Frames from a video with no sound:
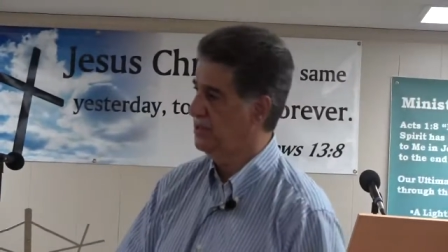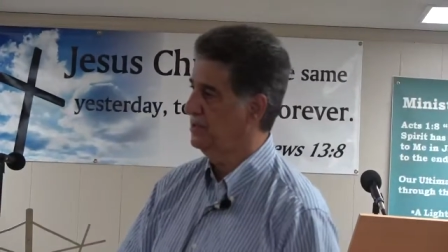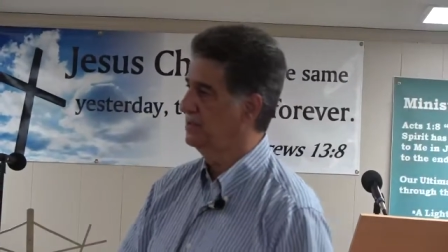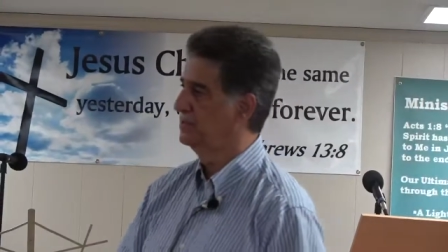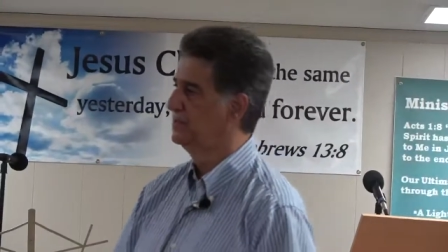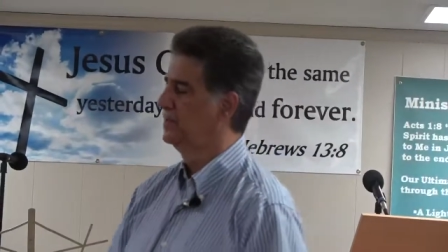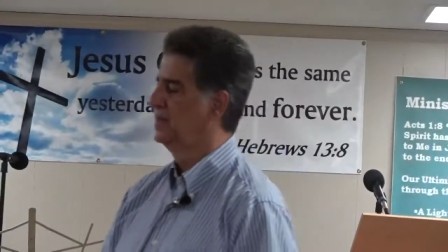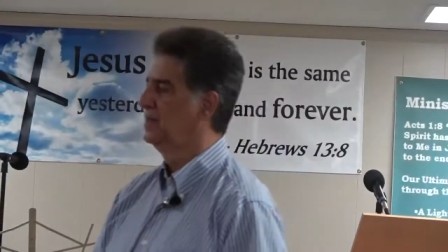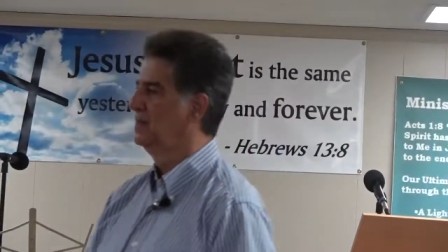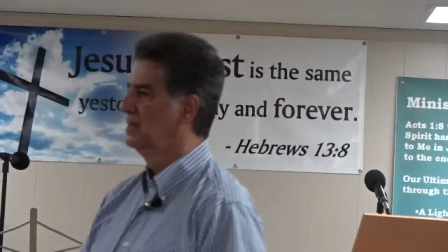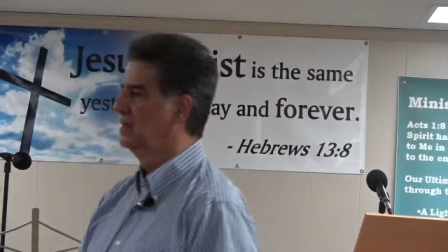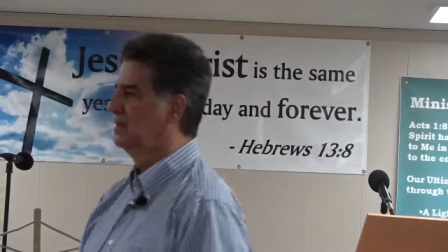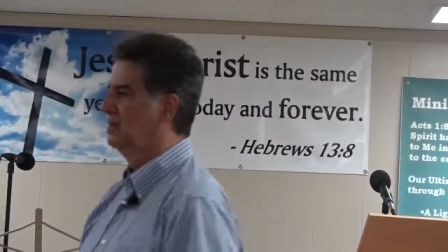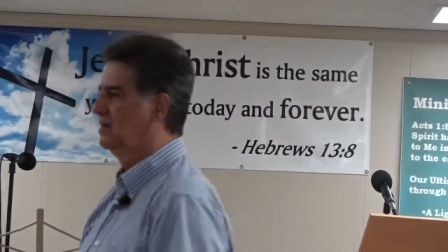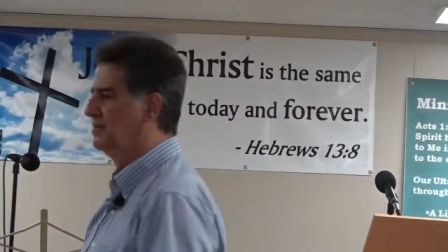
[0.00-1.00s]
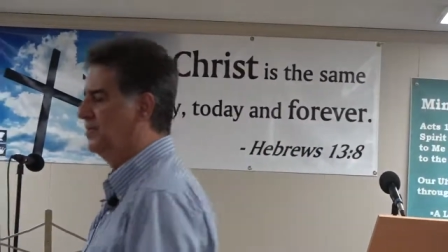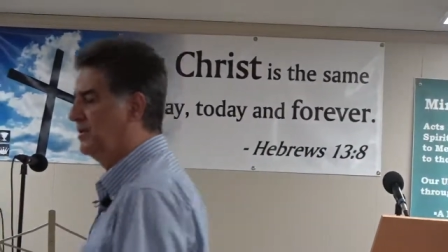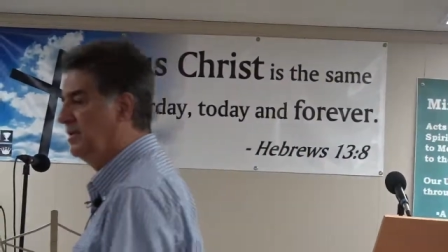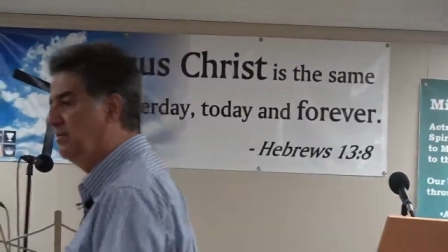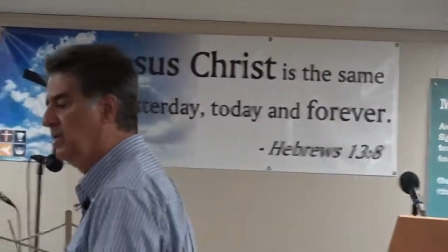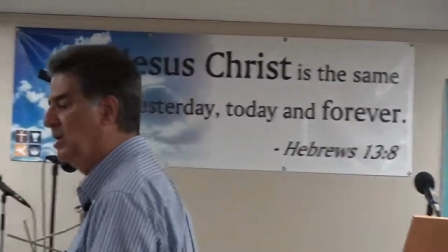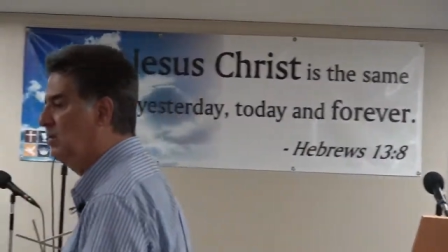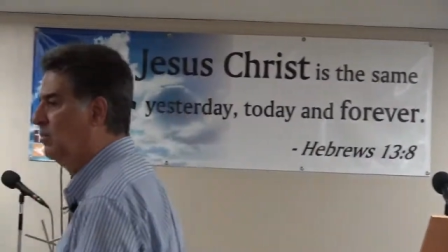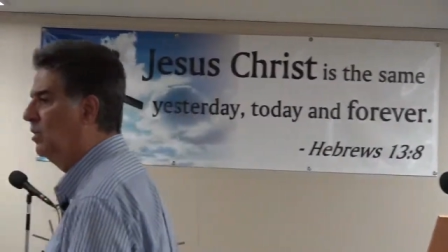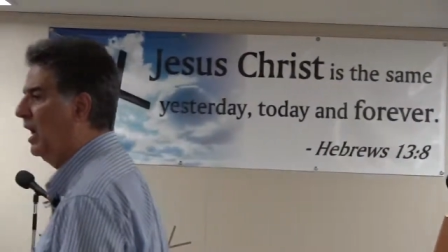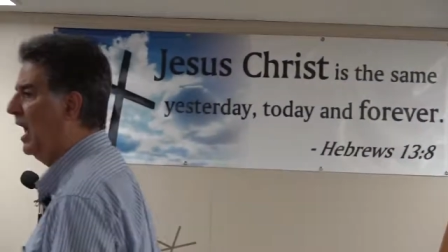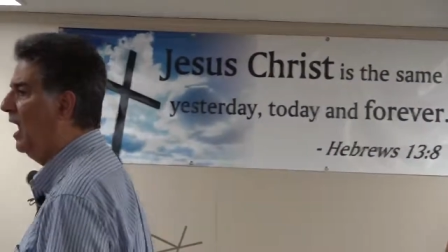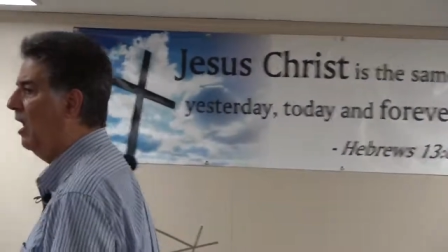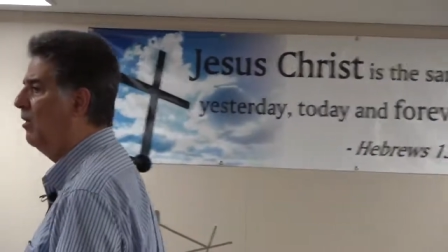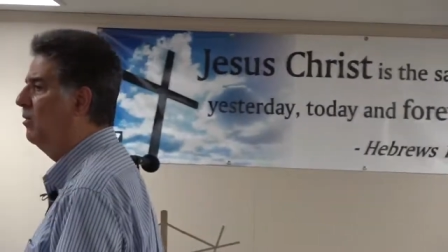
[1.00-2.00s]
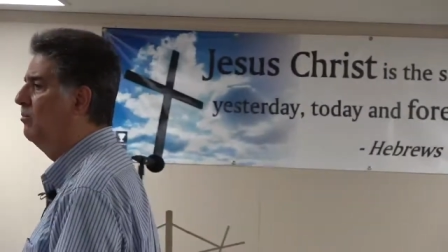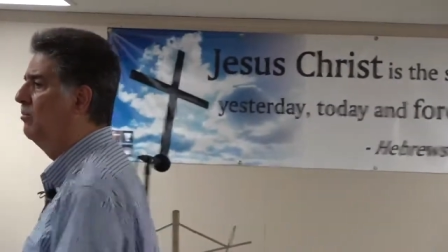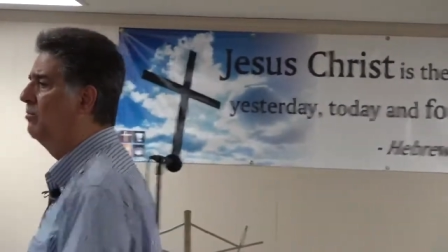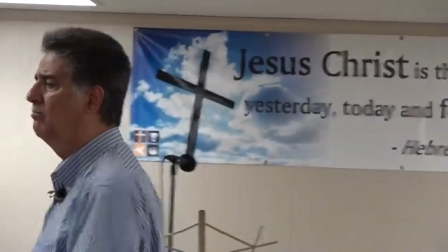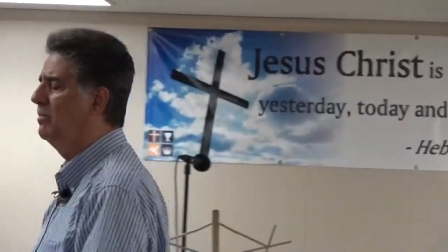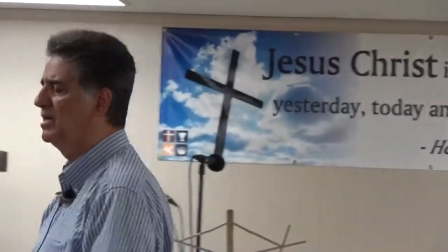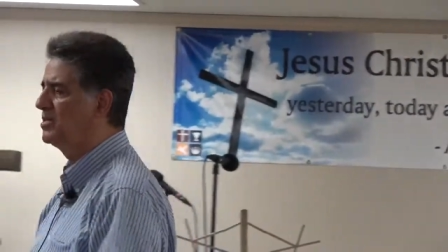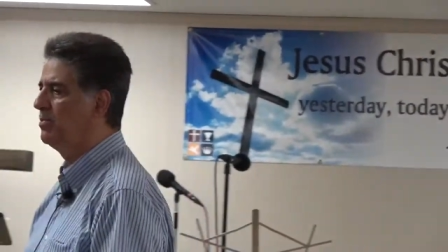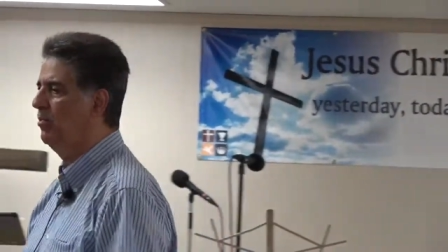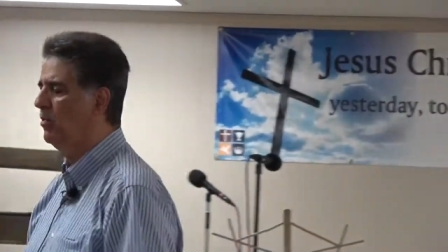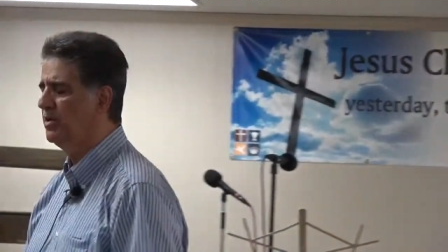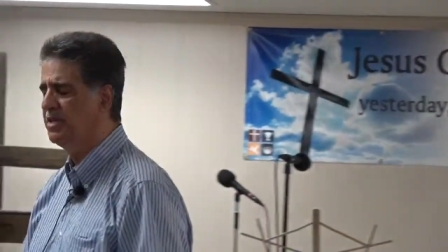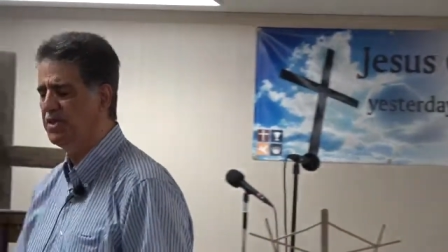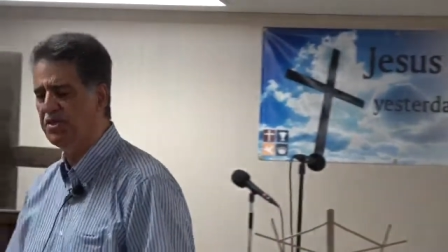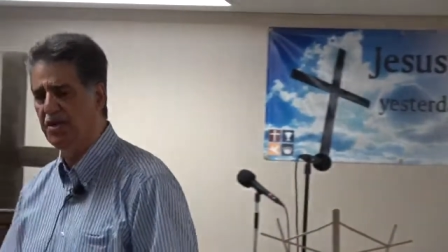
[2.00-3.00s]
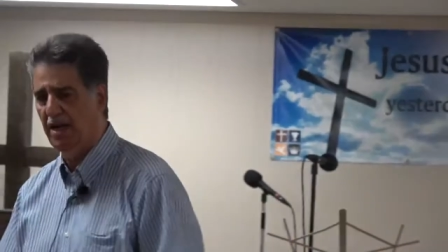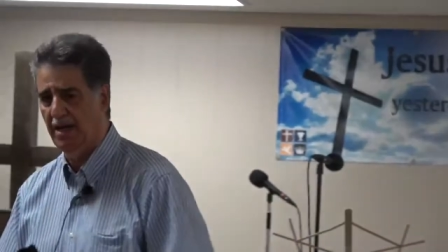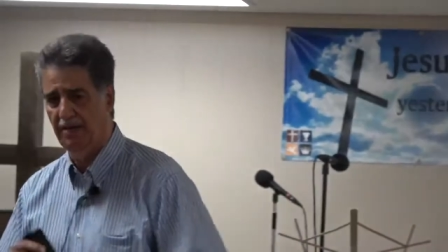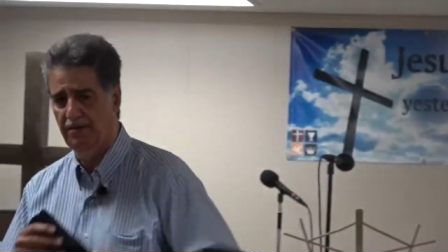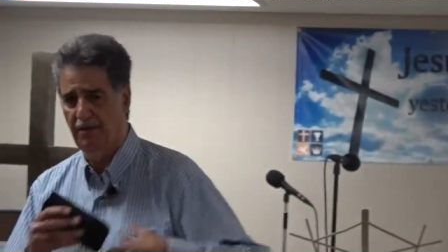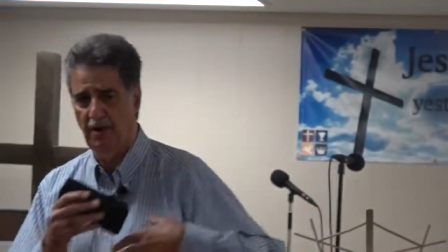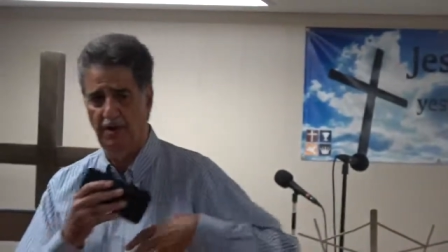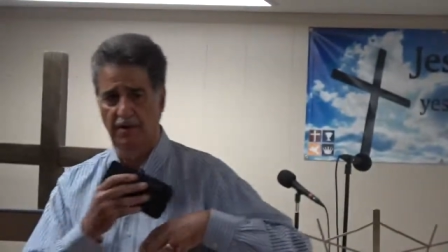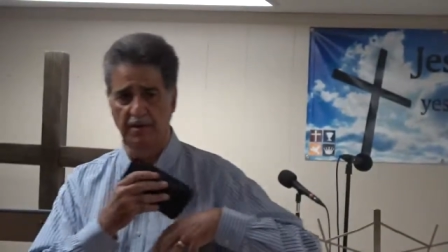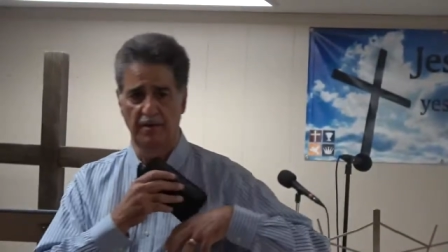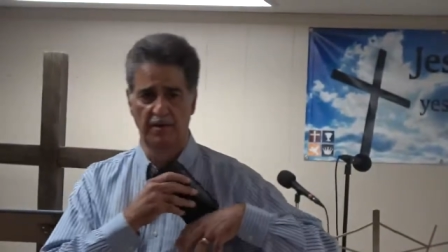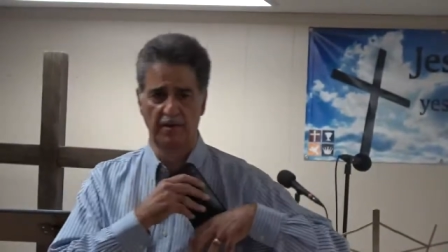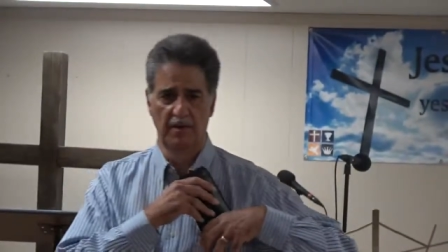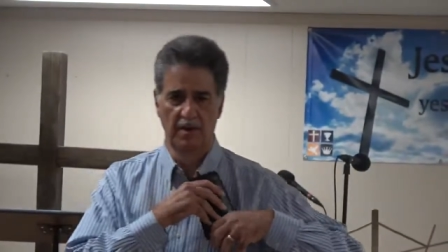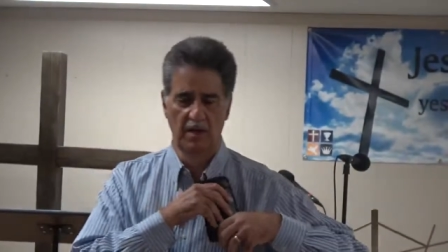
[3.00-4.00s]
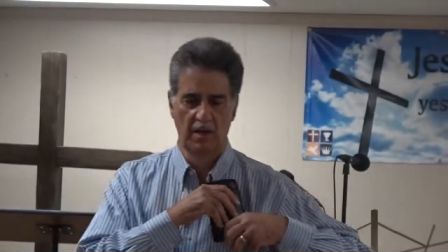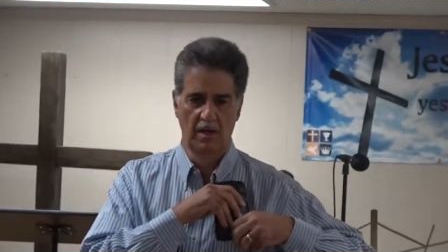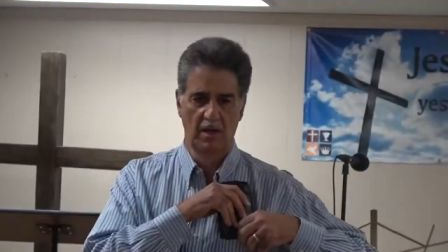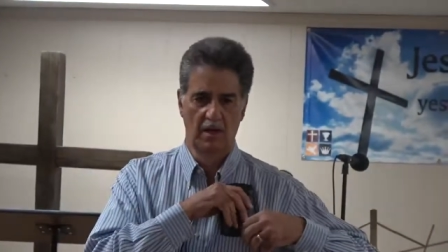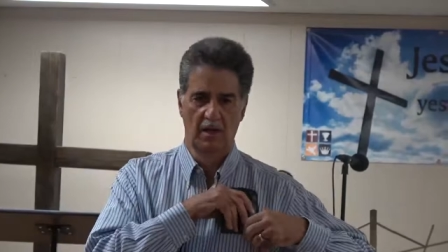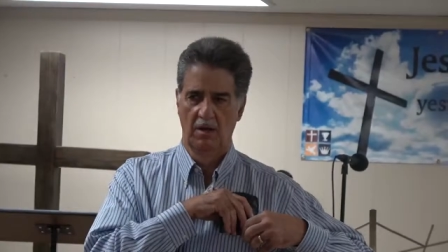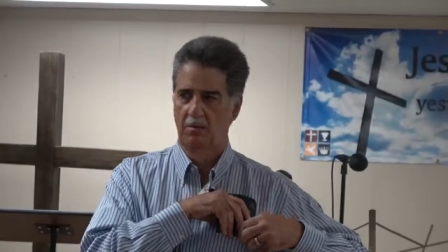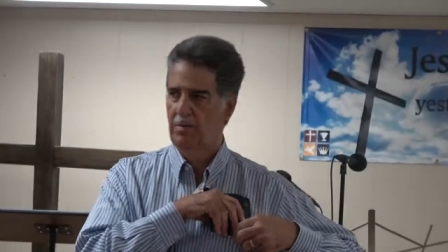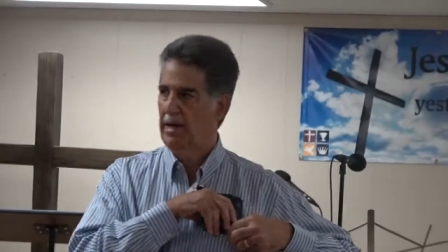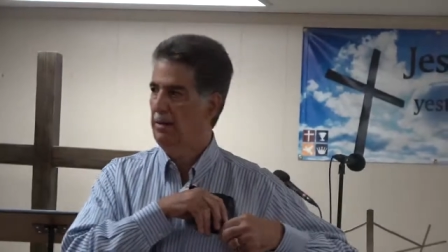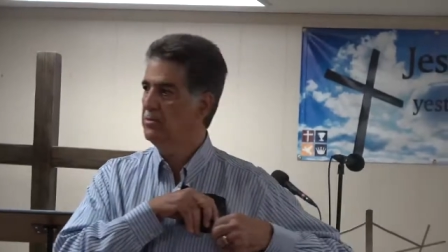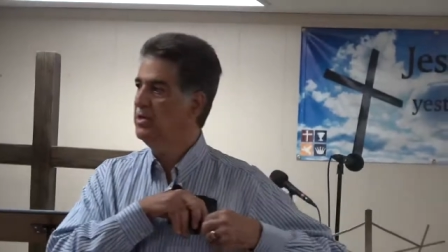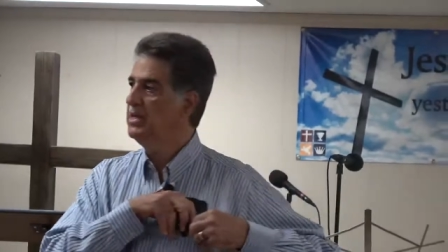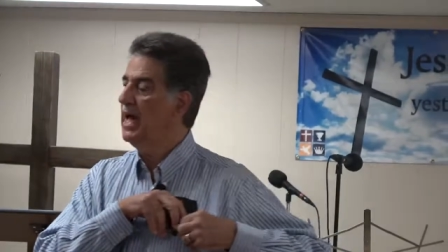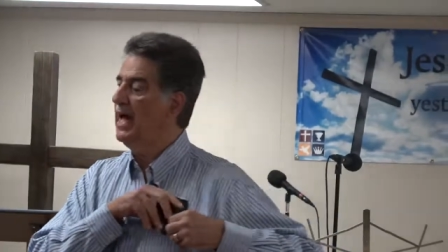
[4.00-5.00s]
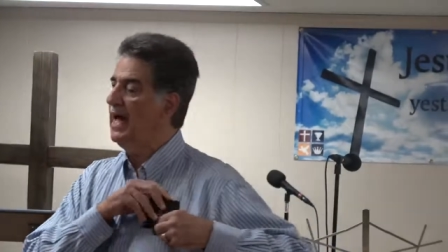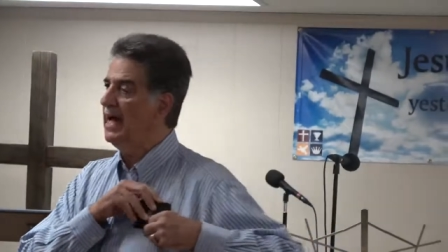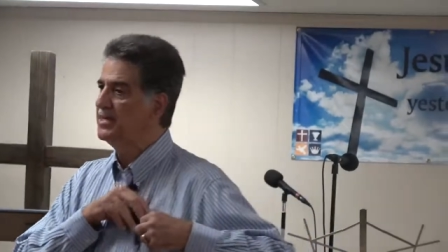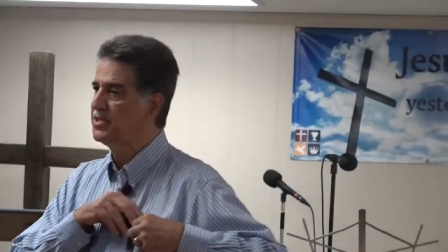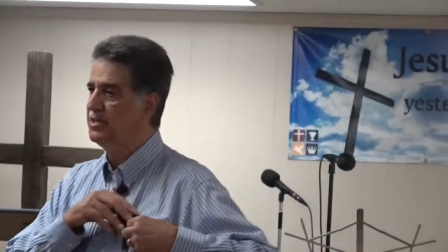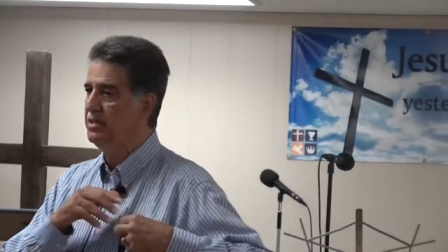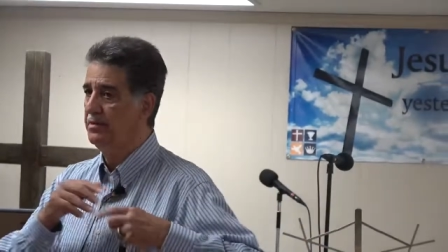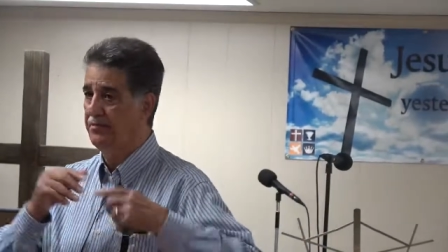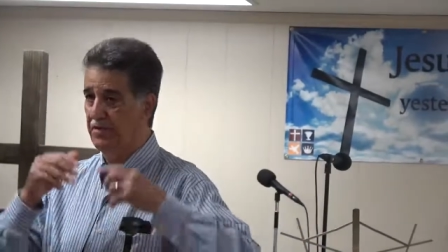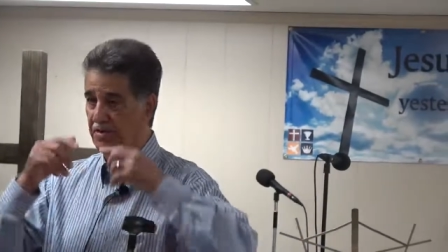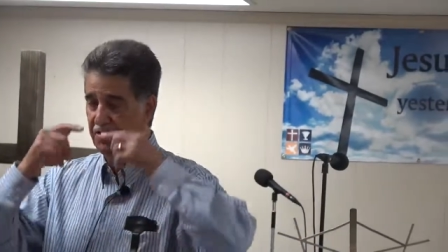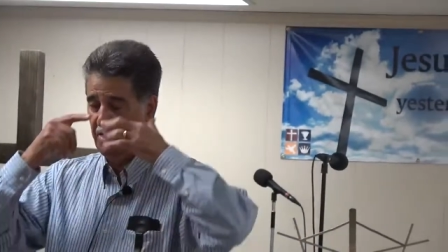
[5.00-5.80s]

you don't even know how much more to say it, Father. But I'm going to ask that if there's